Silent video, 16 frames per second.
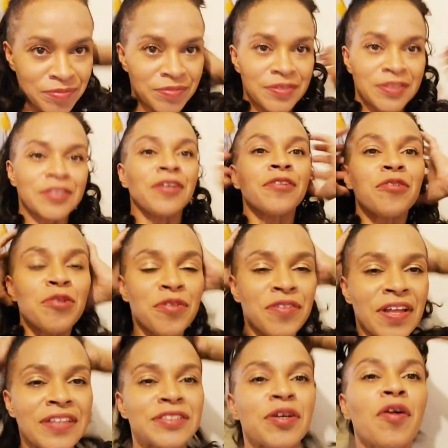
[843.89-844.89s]
So cool
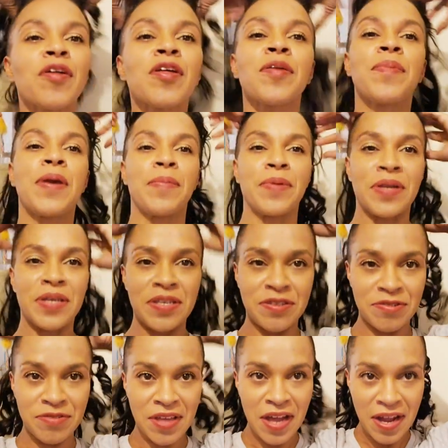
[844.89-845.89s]
that toilet paper can
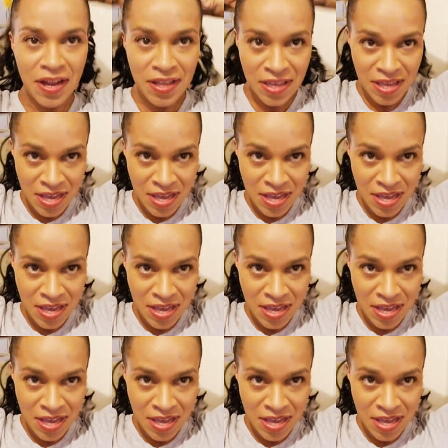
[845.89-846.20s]
do that.